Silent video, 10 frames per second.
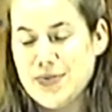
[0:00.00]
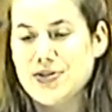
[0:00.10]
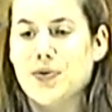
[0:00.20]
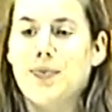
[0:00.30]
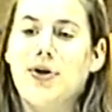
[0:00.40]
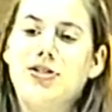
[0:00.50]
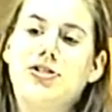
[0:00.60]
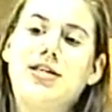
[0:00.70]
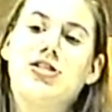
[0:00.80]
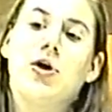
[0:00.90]
So Bush
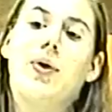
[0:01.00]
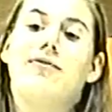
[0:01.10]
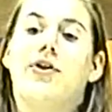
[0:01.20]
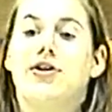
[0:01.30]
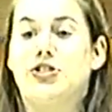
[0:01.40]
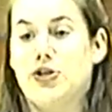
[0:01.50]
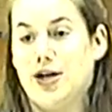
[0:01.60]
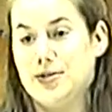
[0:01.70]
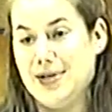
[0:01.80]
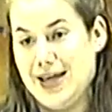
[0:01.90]
needs to go away very
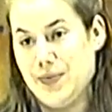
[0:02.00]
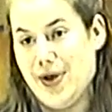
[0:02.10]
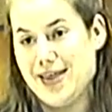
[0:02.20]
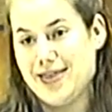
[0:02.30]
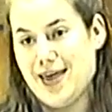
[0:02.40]
strong to begin with.